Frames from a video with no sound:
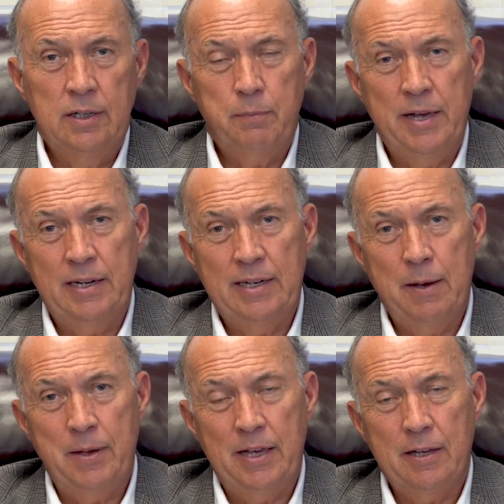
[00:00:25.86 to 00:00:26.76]

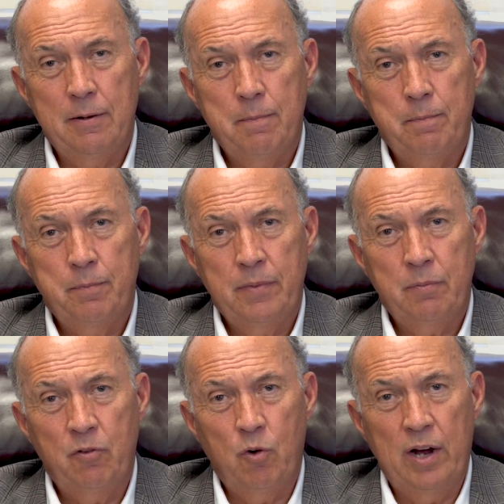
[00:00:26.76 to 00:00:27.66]
pandemic.
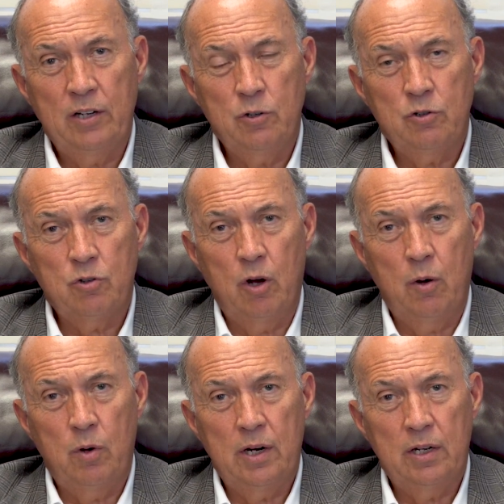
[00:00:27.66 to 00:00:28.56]
Before I do so, I
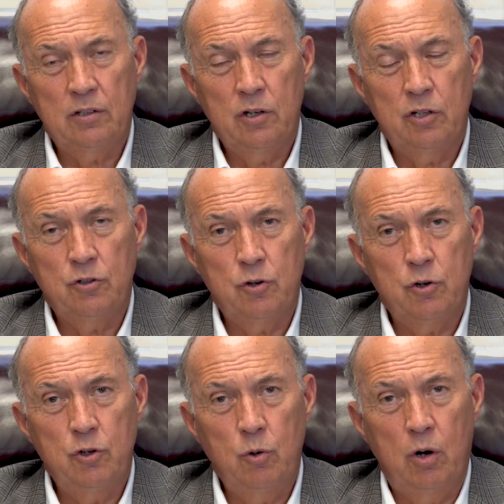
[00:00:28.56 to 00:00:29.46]
want to assure
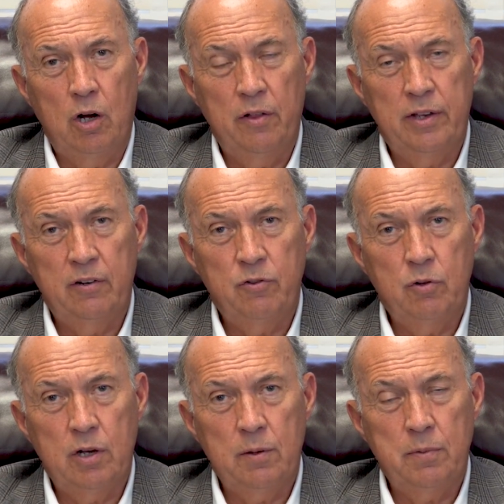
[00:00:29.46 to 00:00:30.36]
you all that if you
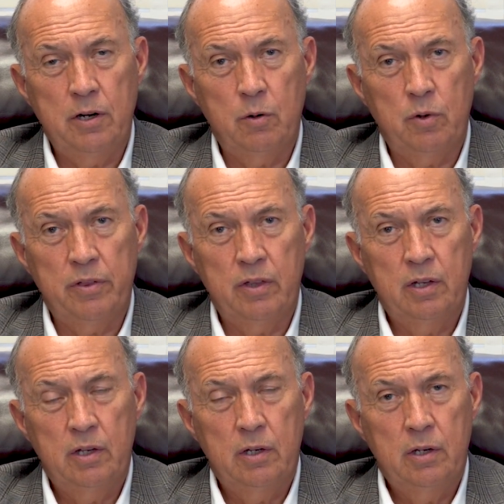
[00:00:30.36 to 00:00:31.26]
come here with
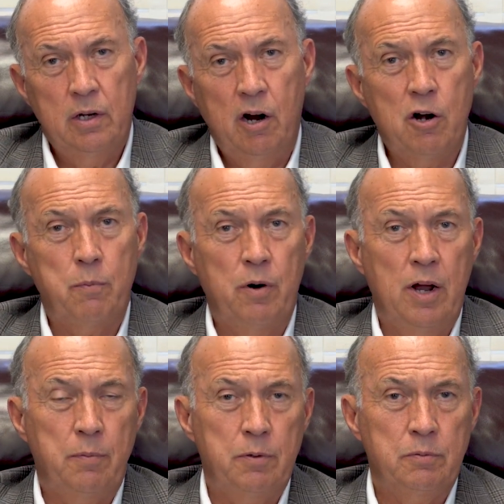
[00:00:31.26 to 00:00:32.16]
heart
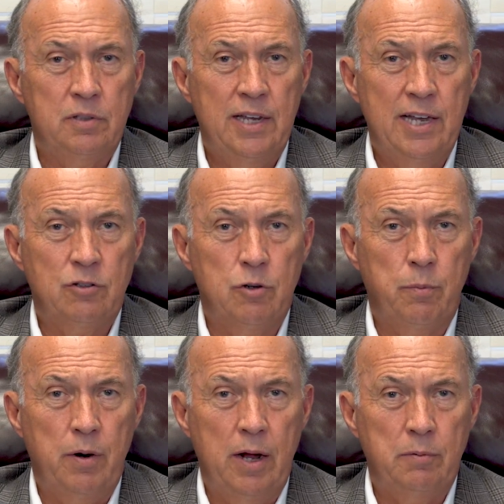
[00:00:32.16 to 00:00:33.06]
problems, cancer
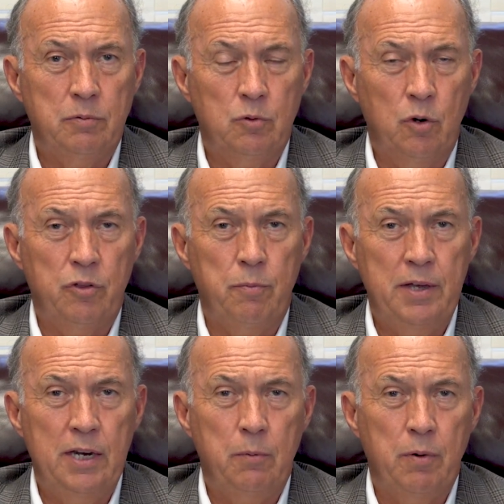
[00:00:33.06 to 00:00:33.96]
problems,
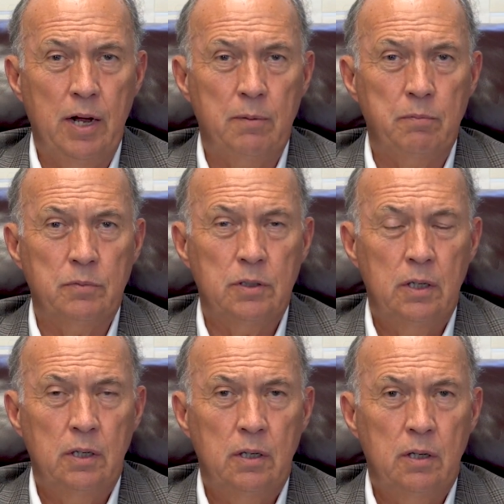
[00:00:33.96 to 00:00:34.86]
orthopedic problems,
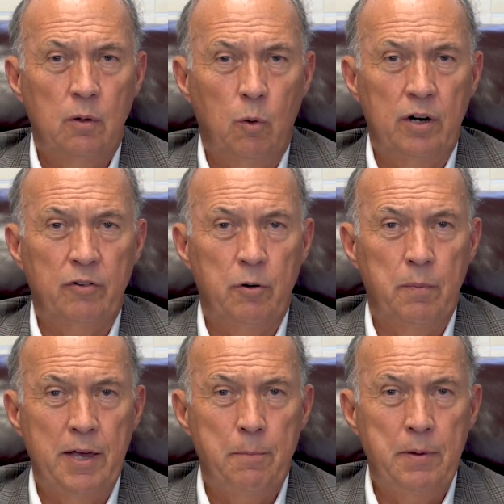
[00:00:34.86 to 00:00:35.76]
whatever it
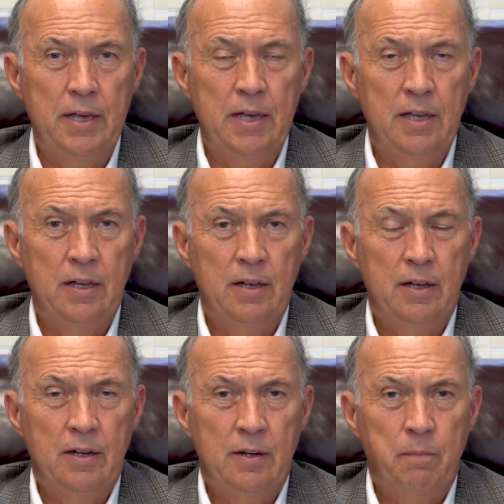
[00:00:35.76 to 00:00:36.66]
may be,
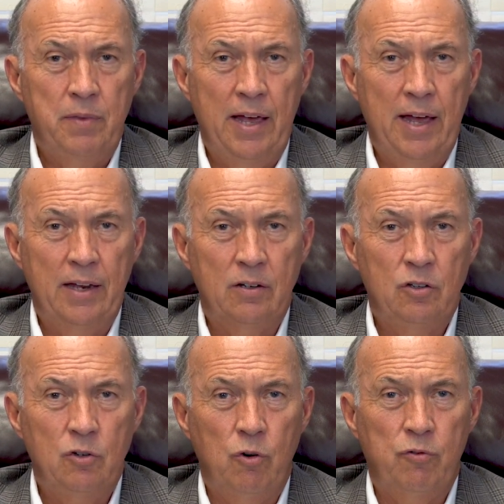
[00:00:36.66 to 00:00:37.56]
that
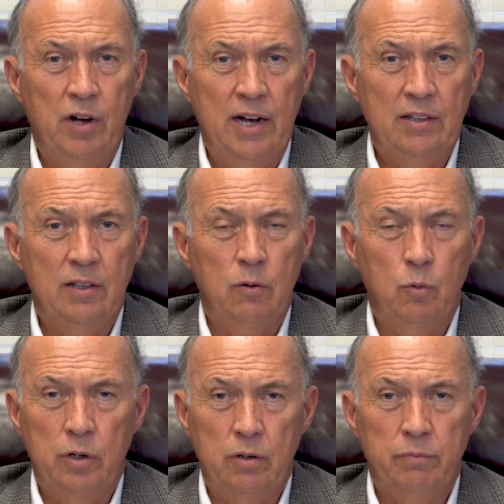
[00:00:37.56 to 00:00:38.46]
you'll find that
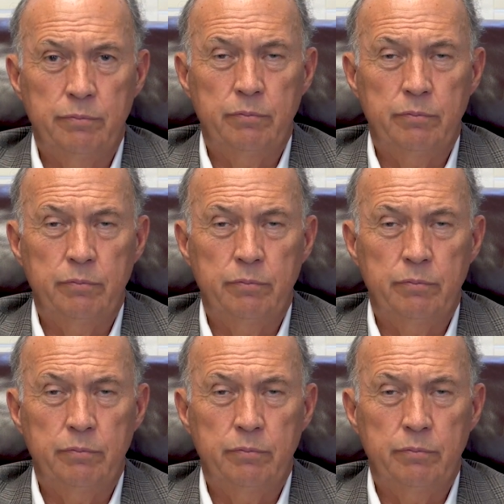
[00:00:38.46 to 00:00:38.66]
we're